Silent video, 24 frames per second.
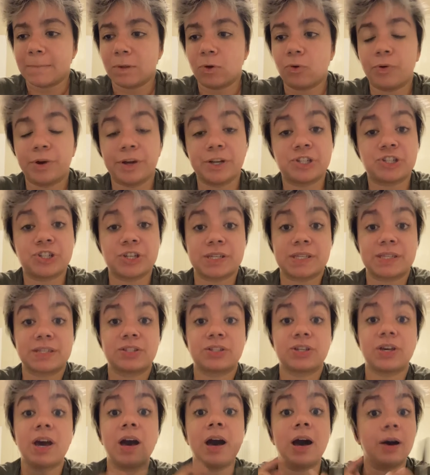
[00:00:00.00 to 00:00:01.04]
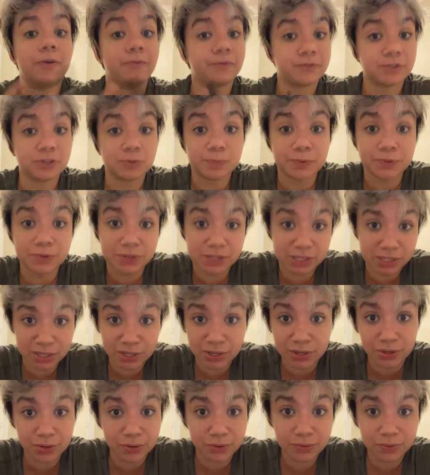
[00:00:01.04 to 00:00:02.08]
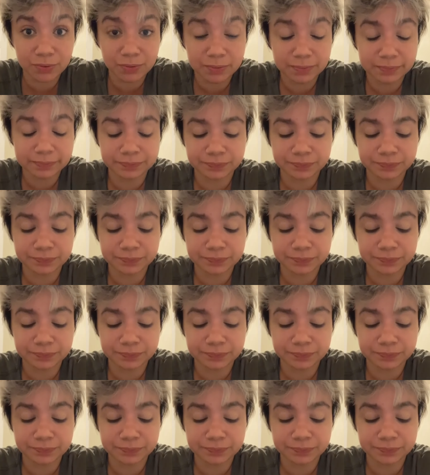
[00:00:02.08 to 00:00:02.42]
it's just comfortable to you,